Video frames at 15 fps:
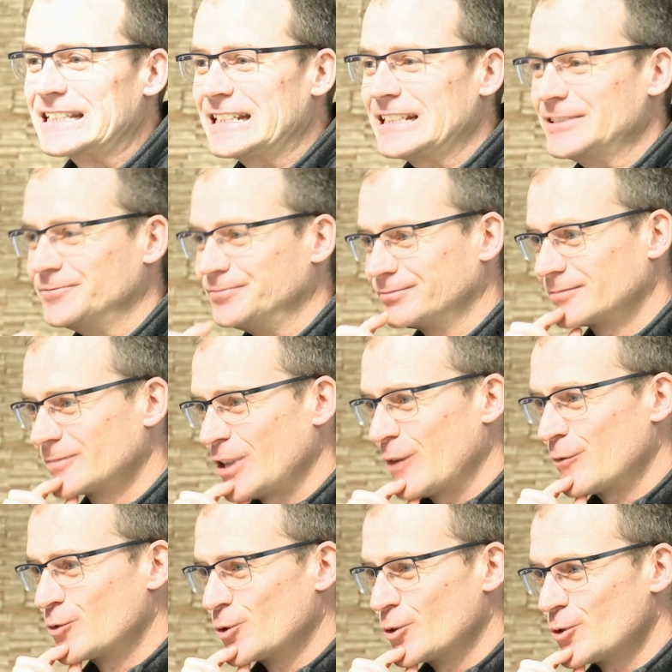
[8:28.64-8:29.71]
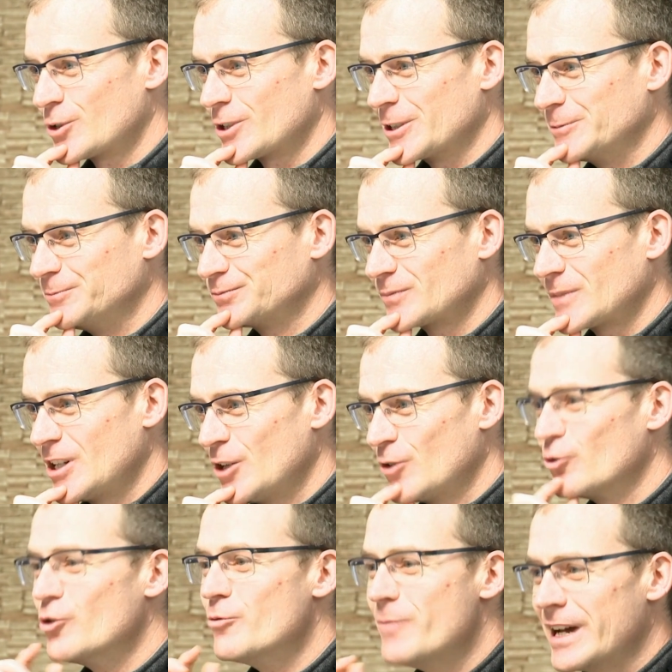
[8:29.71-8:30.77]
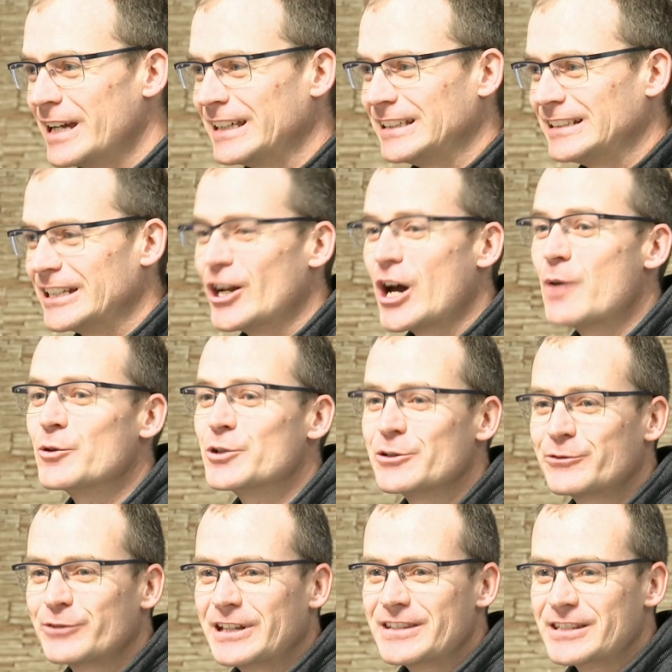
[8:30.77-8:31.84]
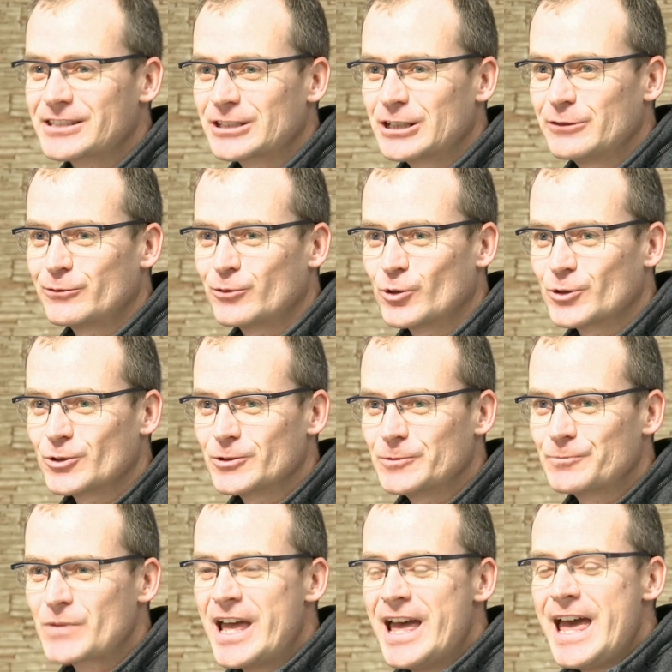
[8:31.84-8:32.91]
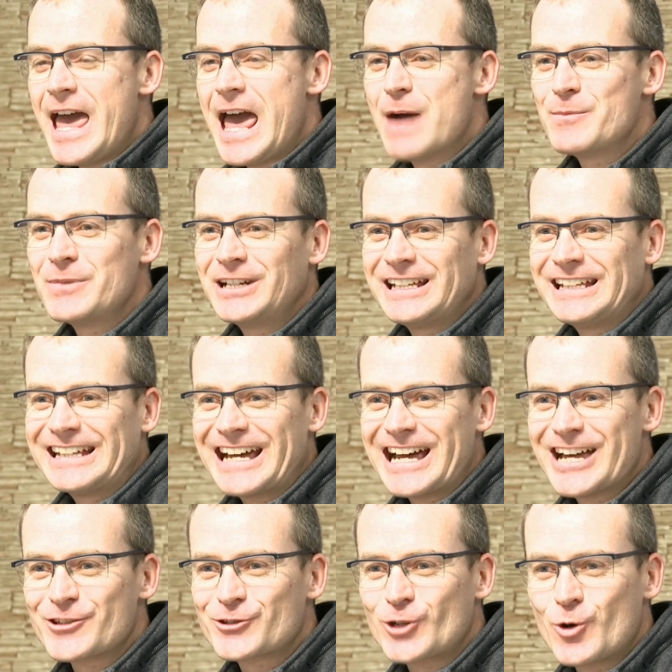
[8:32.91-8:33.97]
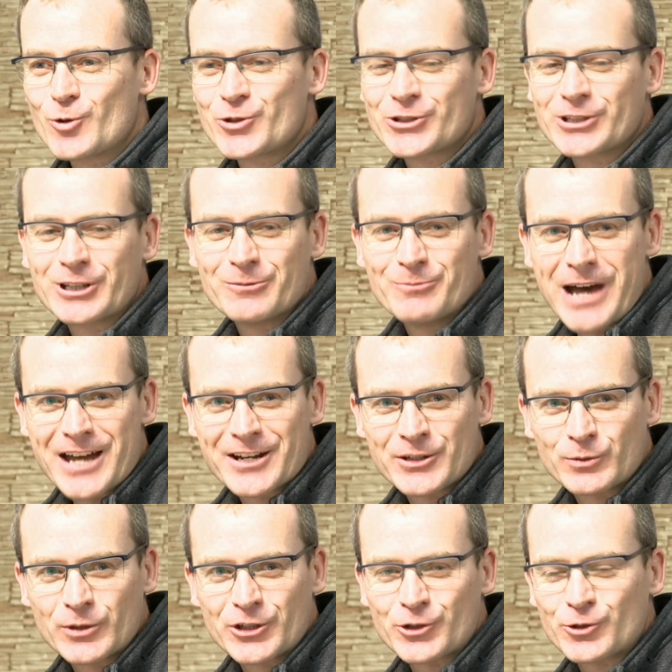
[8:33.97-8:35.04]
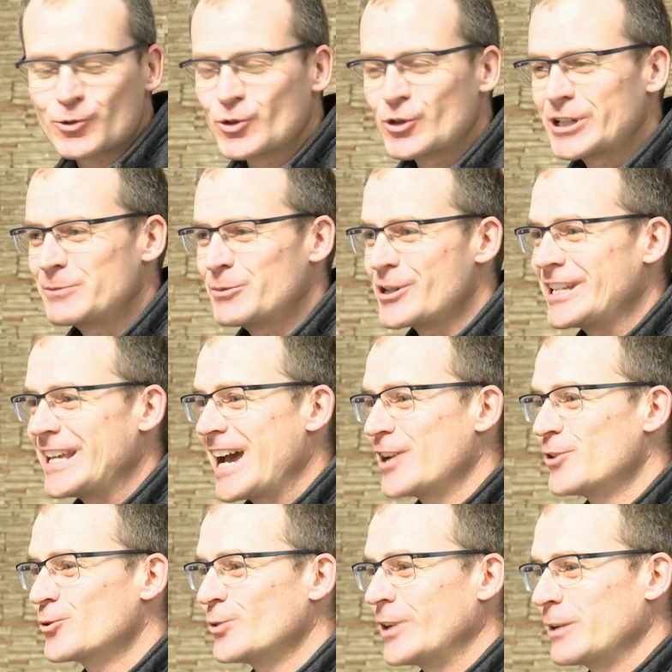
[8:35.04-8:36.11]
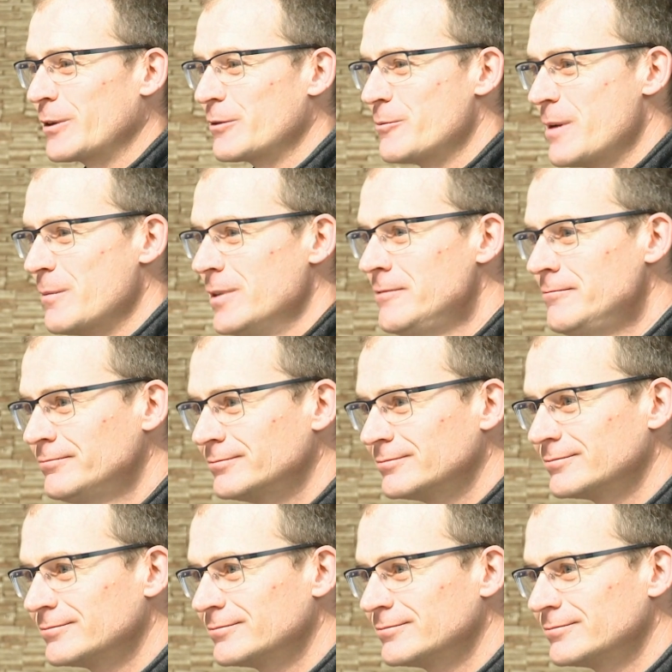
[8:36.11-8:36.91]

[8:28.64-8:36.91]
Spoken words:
city of Jerusalem, remain, and I will defend the city for you. How many soldiers and commanders were destroyed by the angel? Anyone remember?